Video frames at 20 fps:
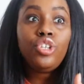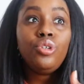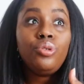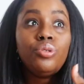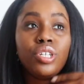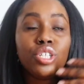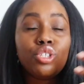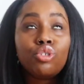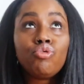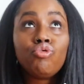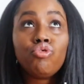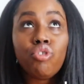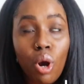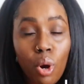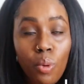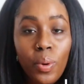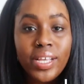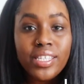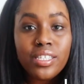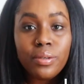You just
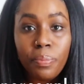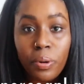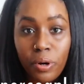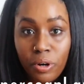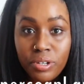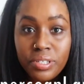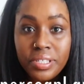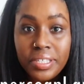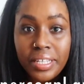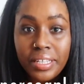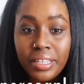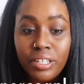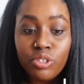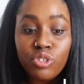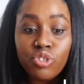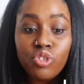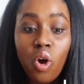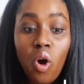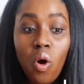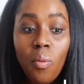grow as a person.
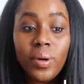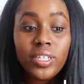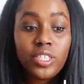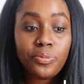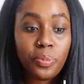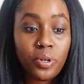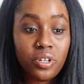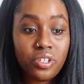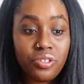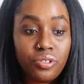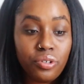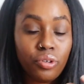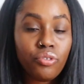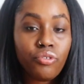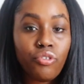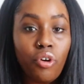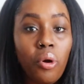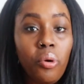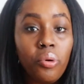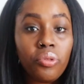There's so much personal
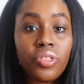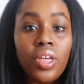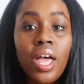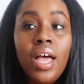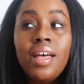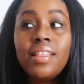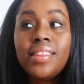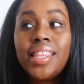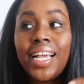growth